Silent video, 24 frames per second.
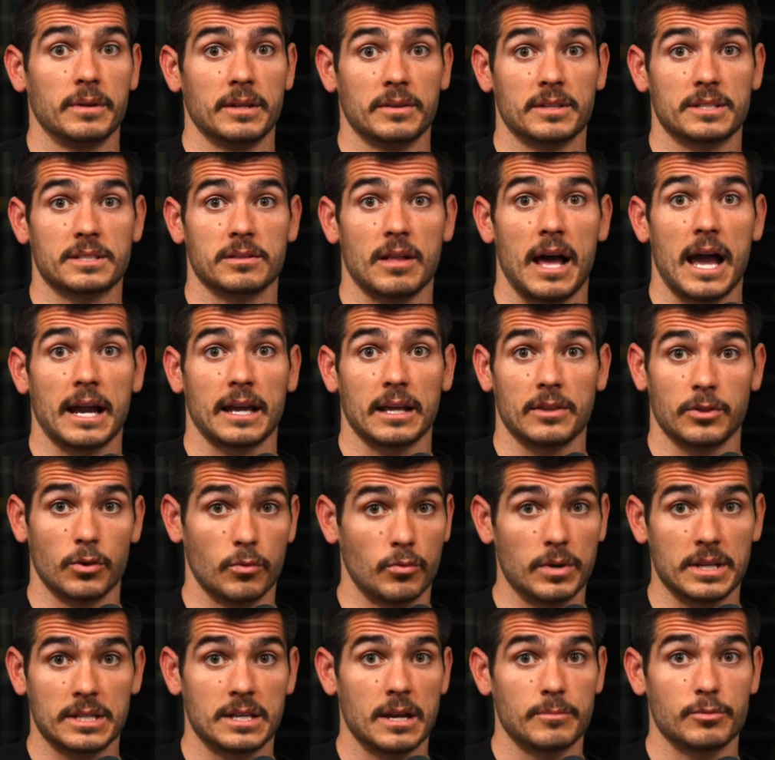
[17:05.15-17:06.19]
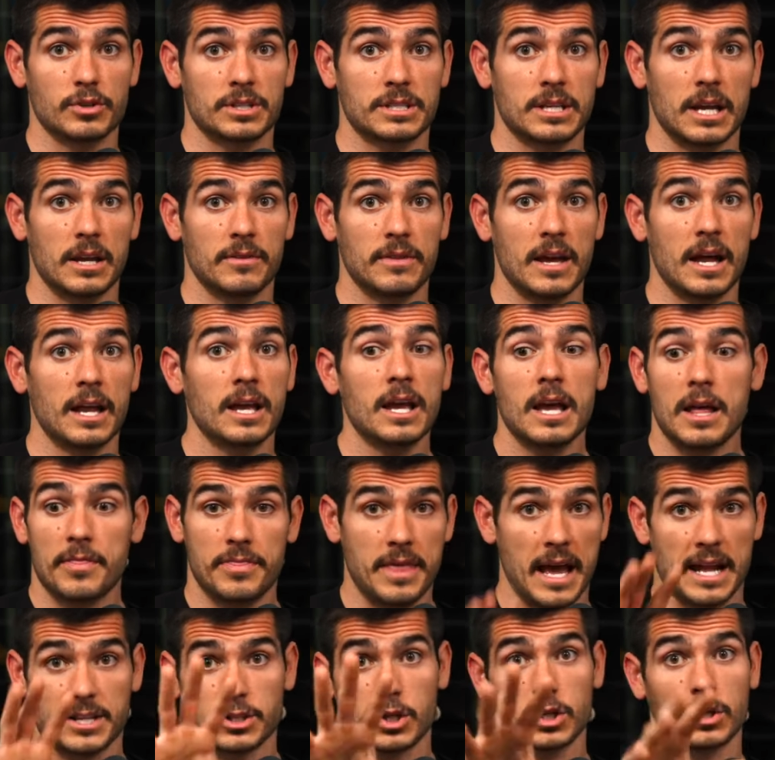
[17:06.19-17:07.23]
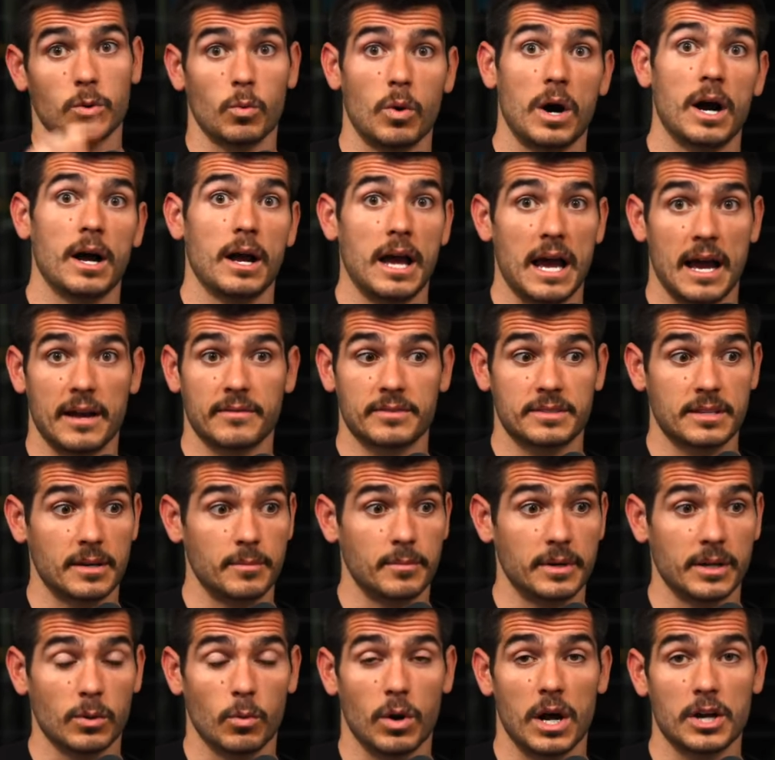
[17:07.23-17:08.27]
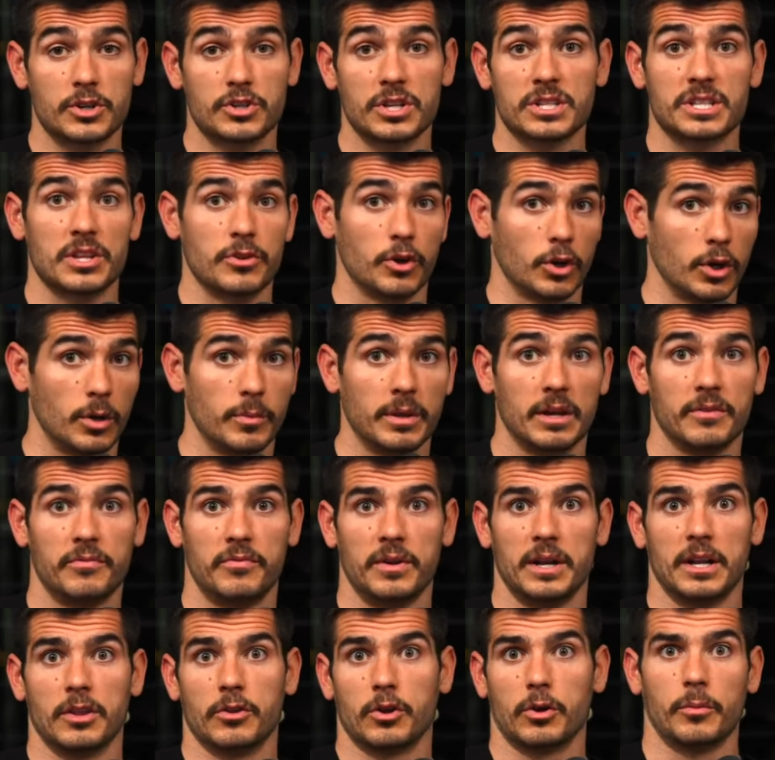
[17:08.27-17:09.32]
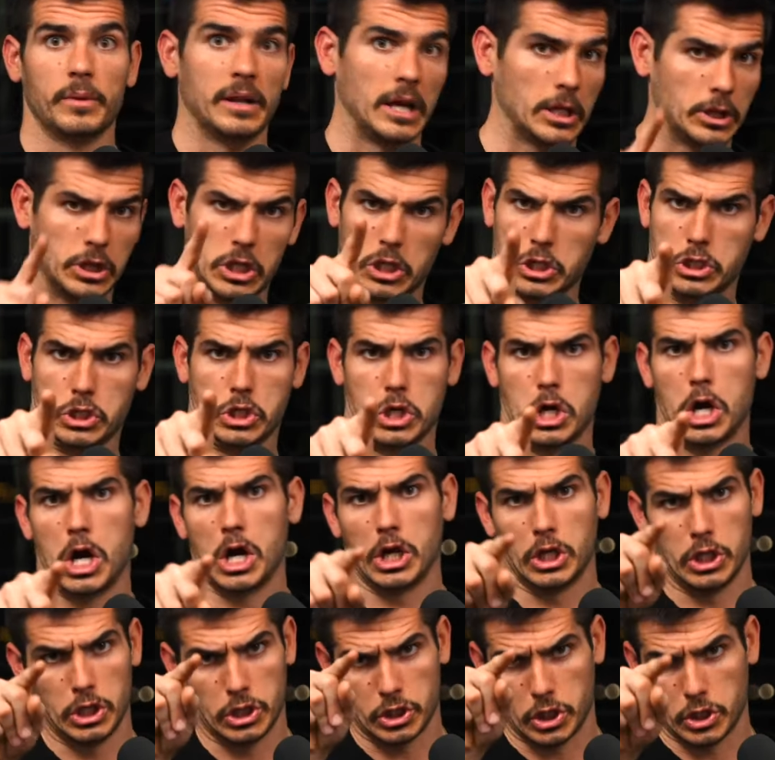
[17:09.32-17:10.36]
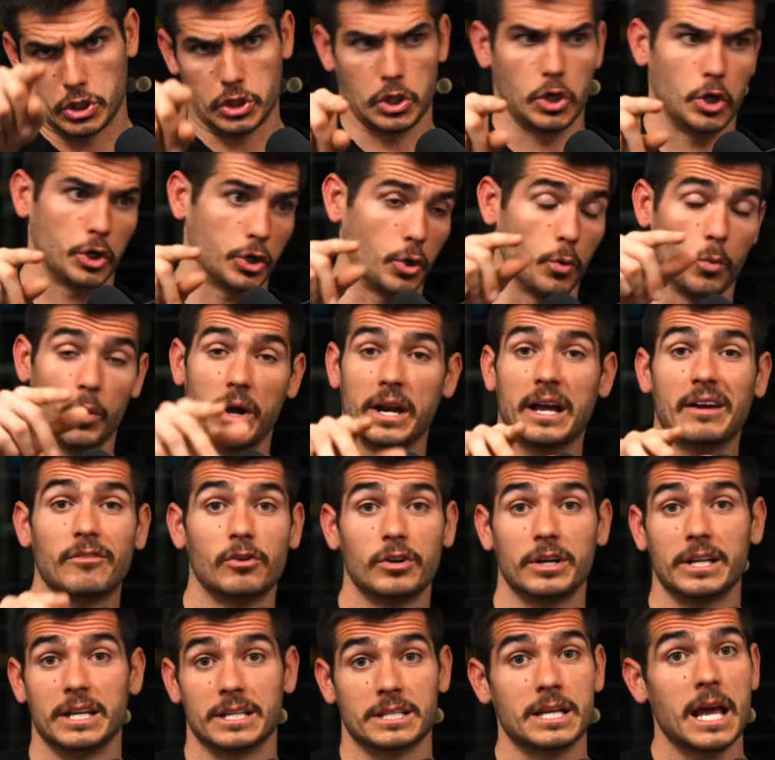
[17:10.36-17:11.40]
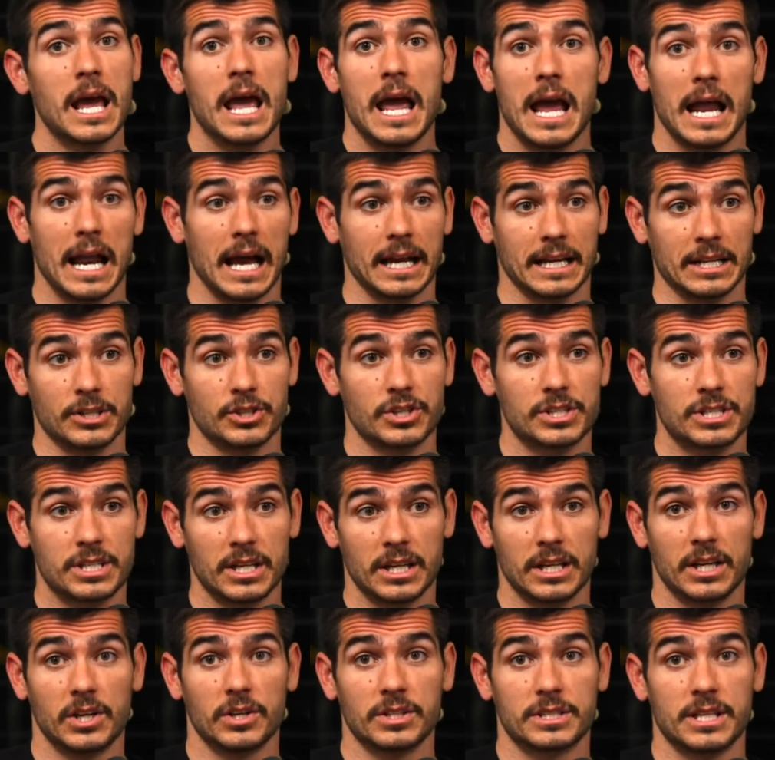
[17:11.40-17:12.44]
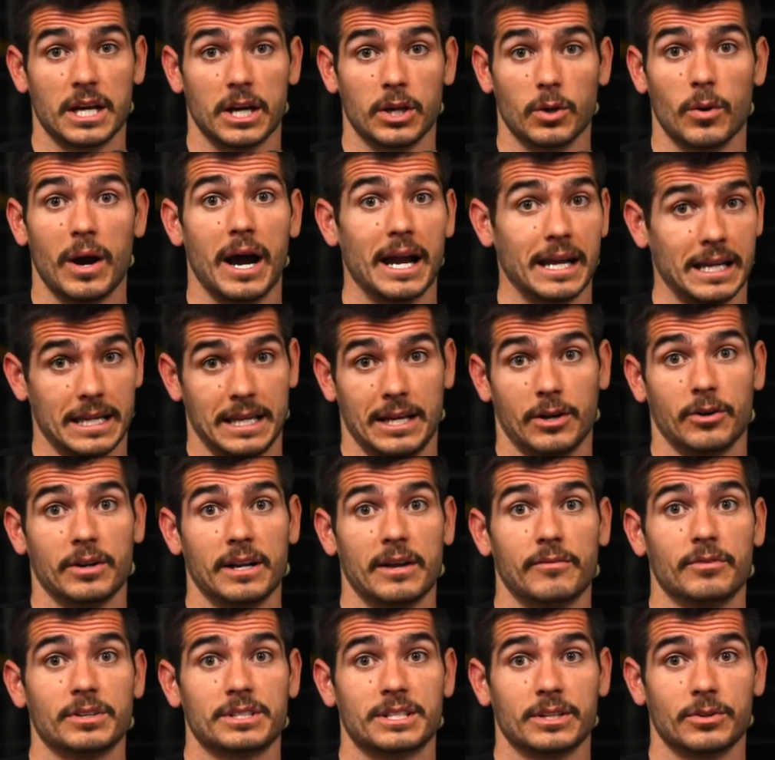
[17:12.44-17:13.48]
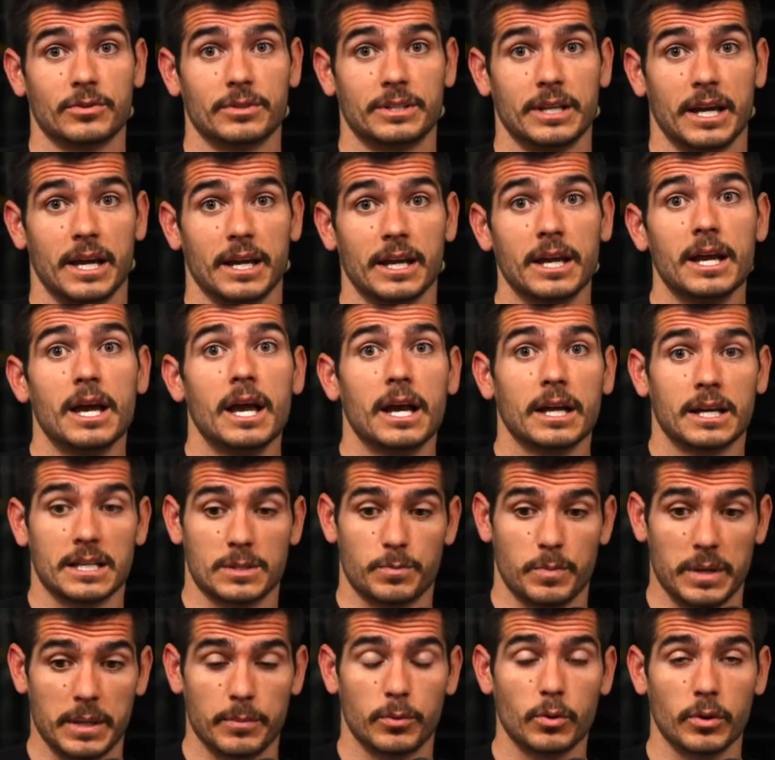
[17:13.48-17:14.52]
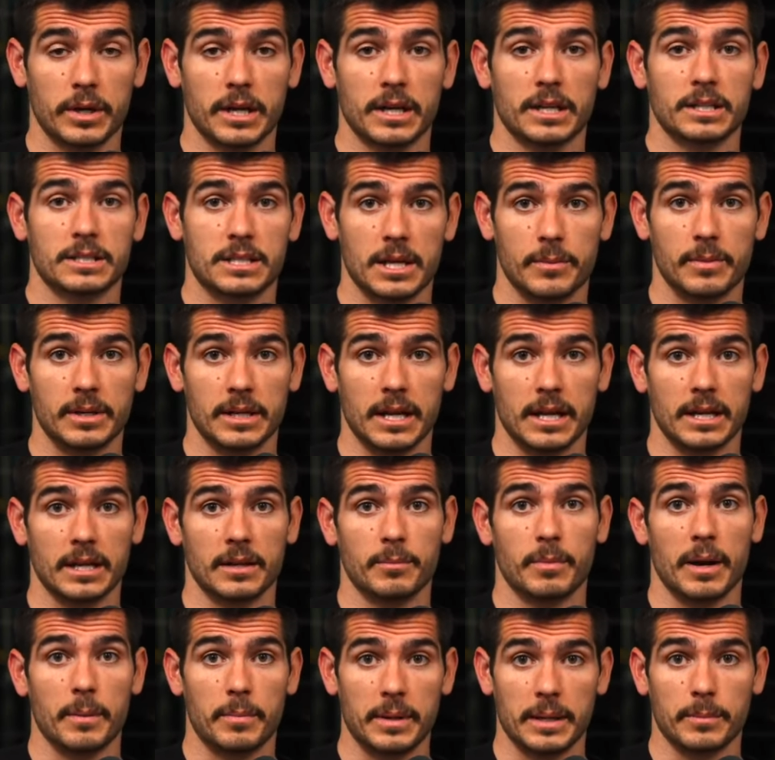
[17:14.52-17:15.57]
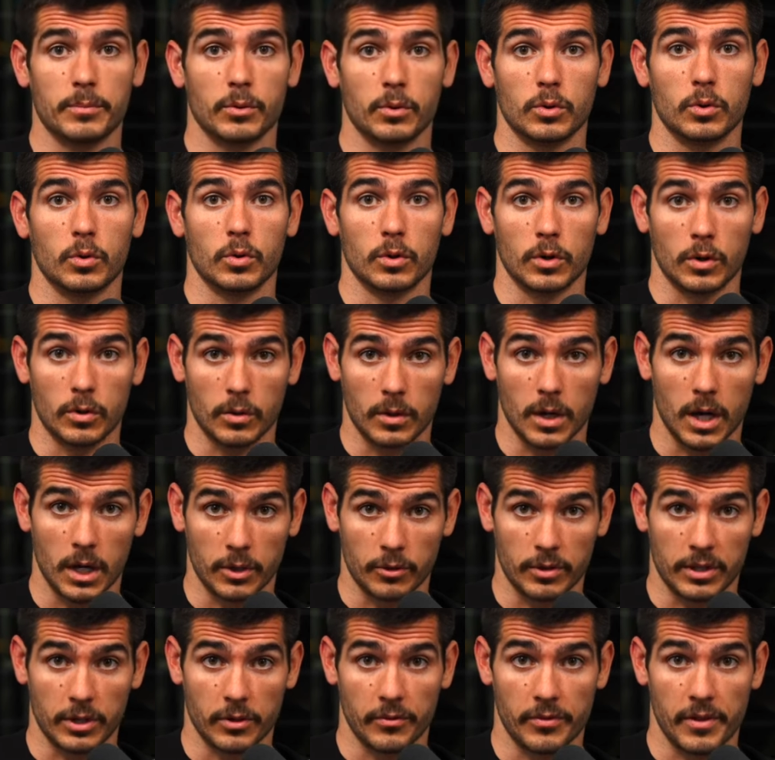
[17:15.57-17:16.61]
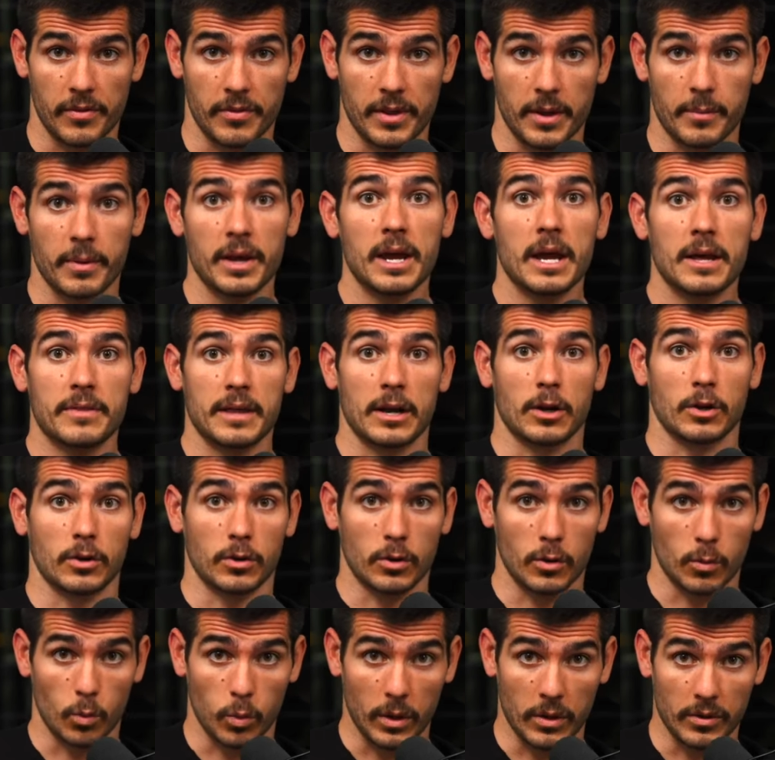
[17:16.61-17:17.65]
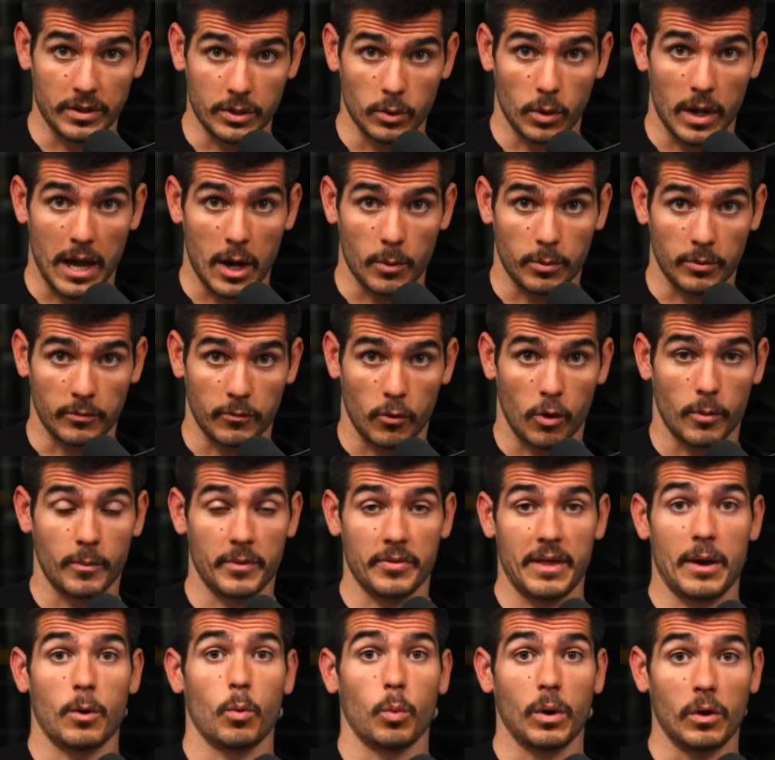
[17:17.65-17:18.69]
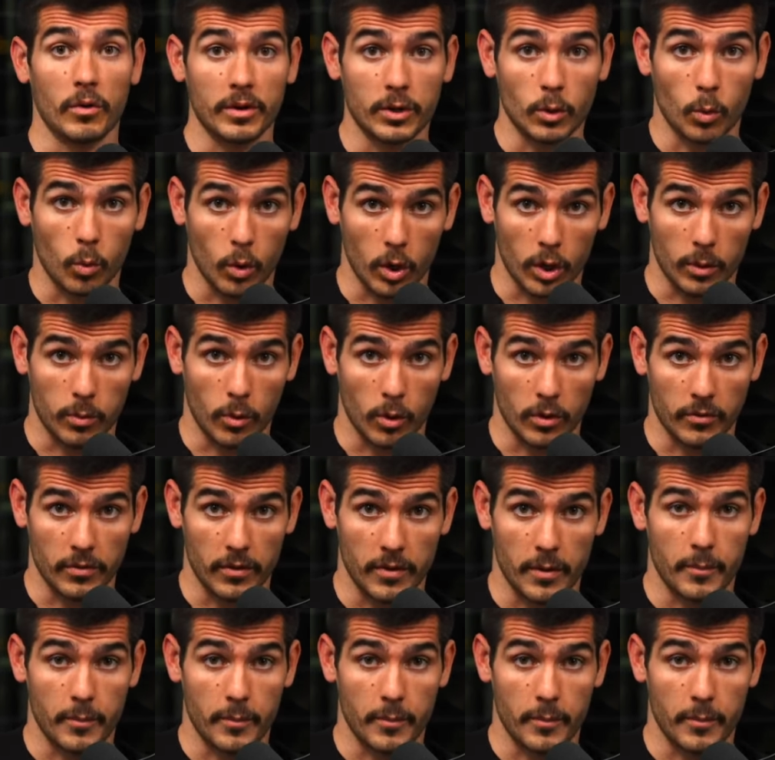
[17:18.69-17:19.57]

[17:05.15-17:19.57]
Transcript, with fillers: me the slack. And the reason I'm just saying that, that's going to wa- have somebody watch this and they're going to be offended. They're going to be like, this guy, he's a jerk or whatever it is. And I can just sit here and tell you, I hear it every single day because people get intimidated by people who are hungrier than them, that are willing to outperform and that are willing to work more than